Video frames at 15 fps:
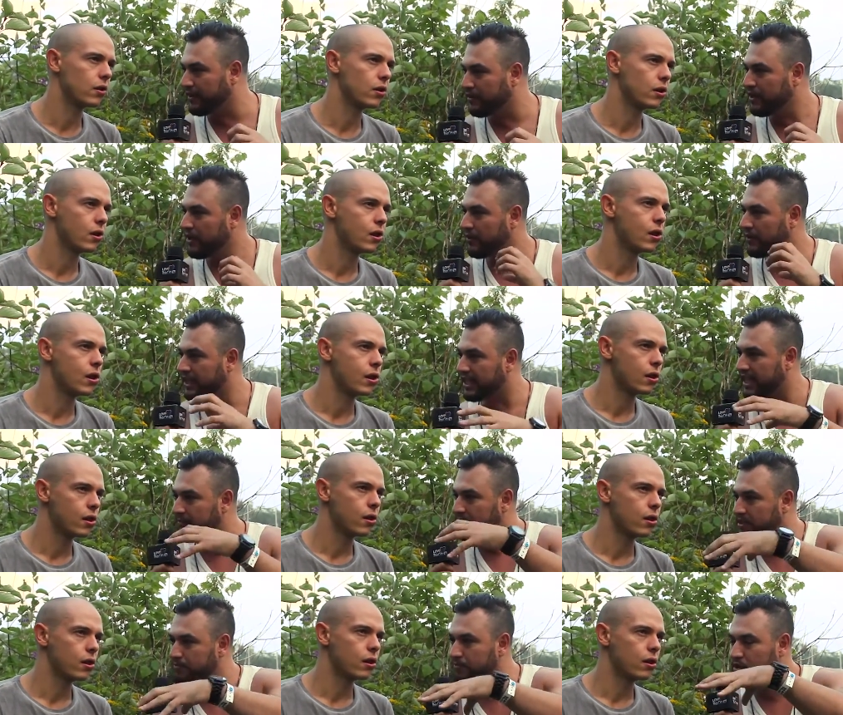Speaker 1: when it came
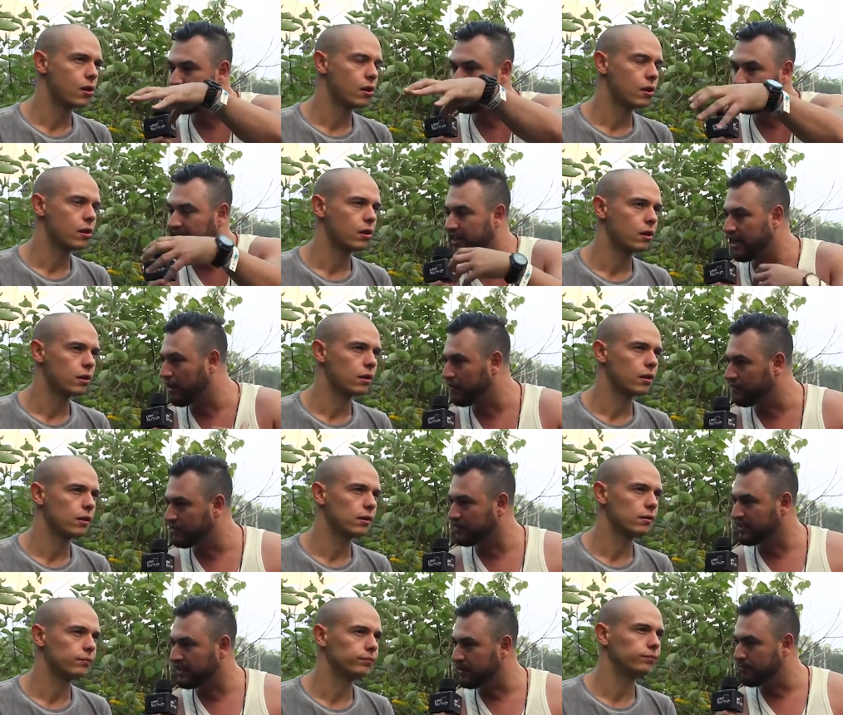to music, and how have you
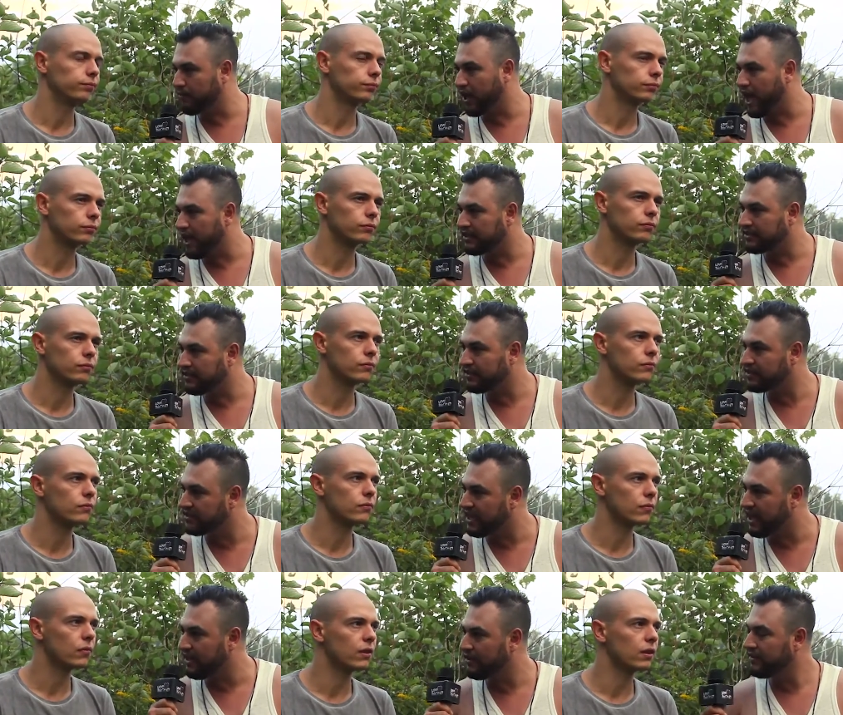seen them react to your
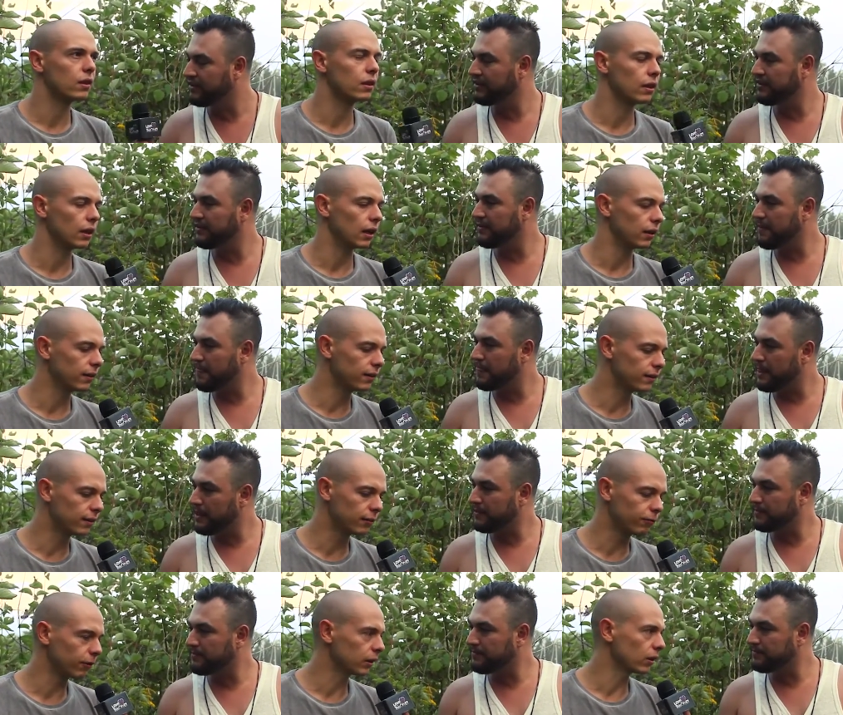style? Yeah, it's
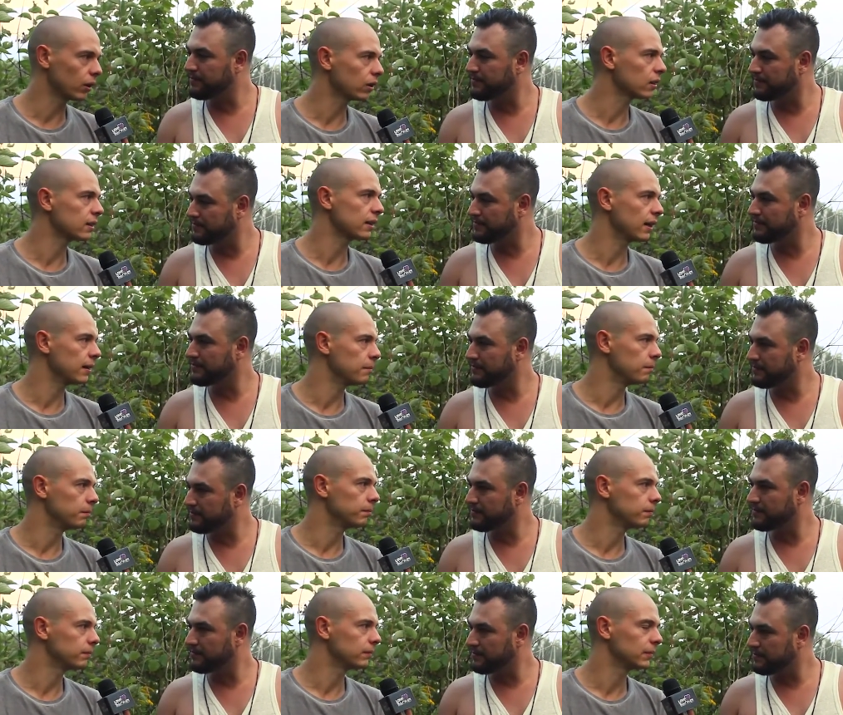different
Speaker 2: all the time.
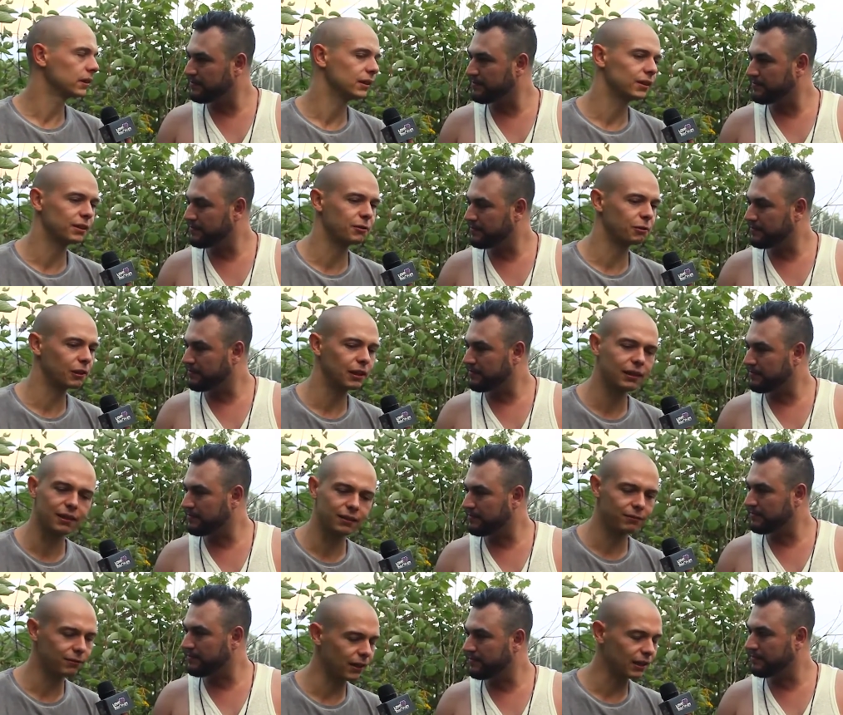It's
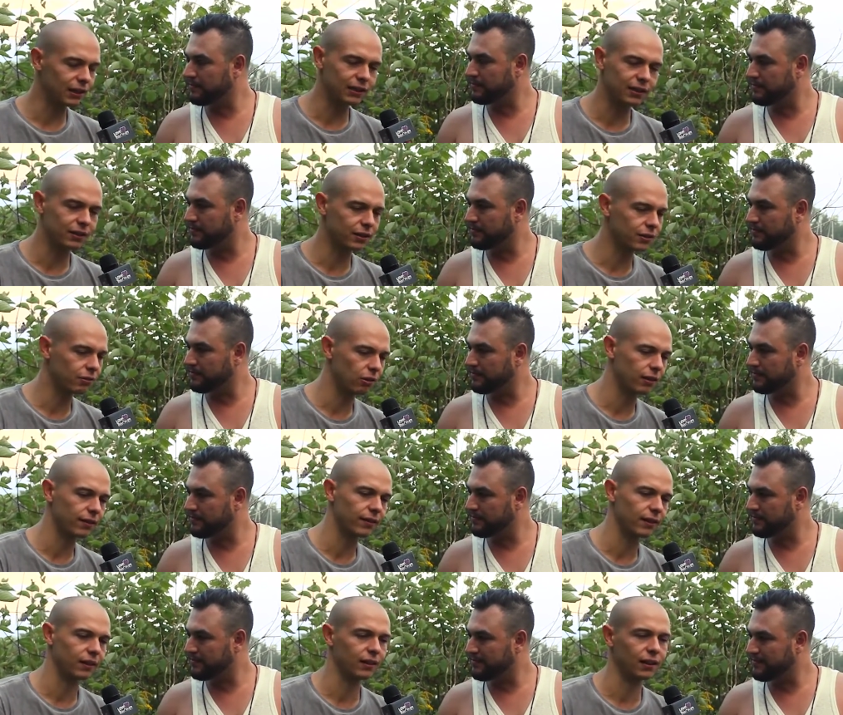really funny and
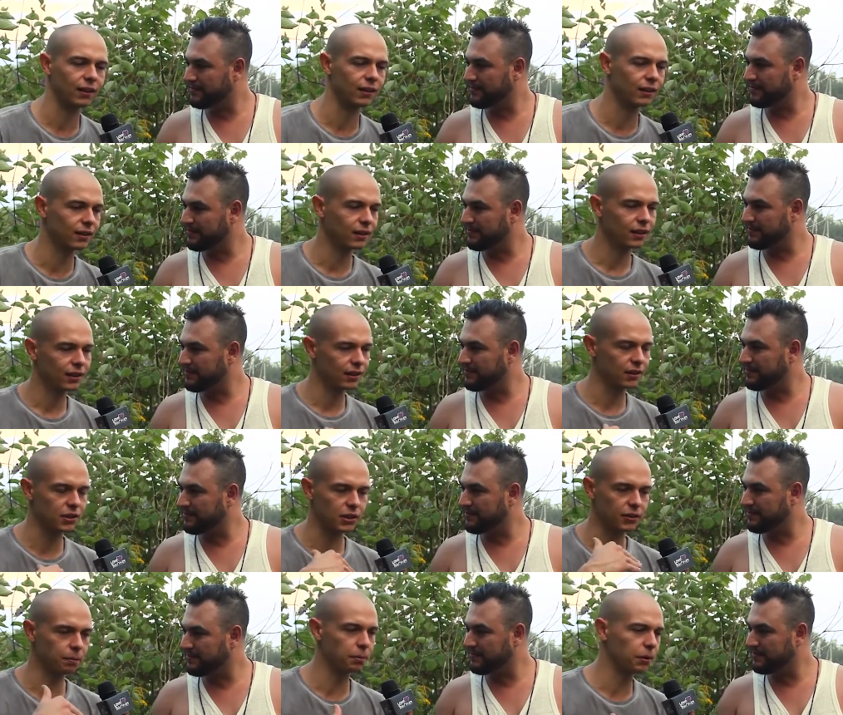interesting, like, not
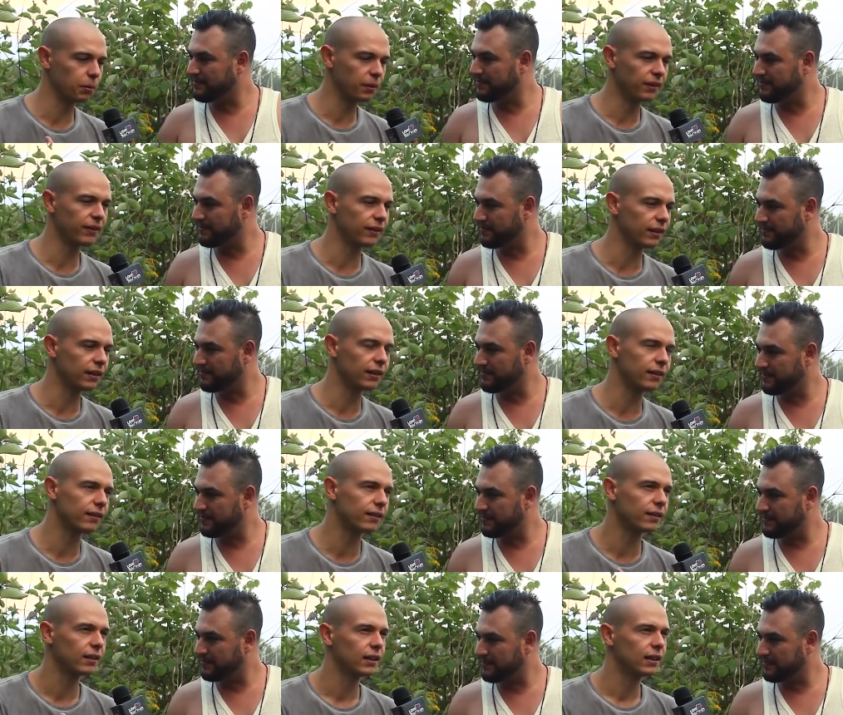just between
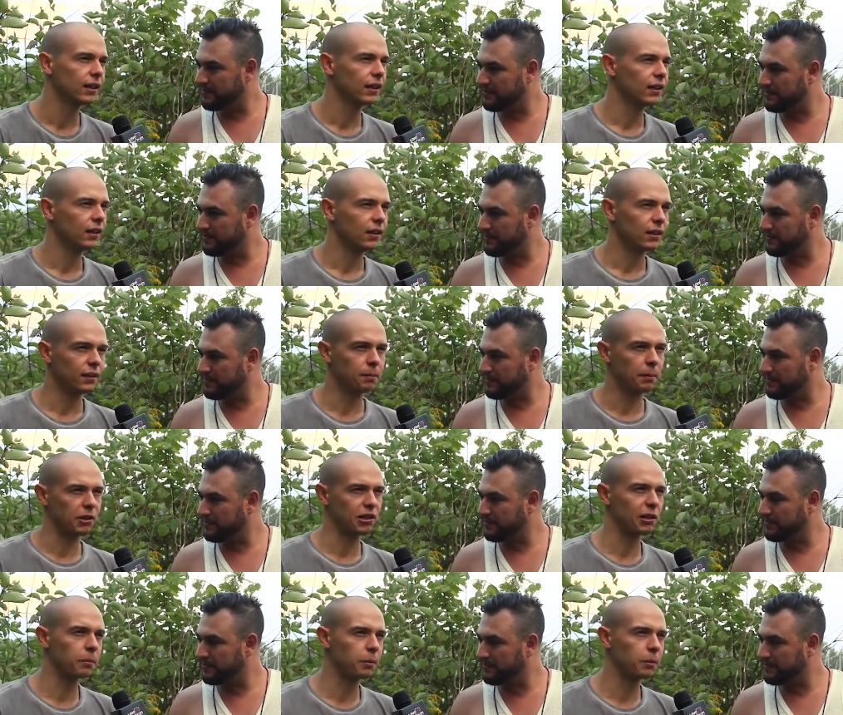cities, especially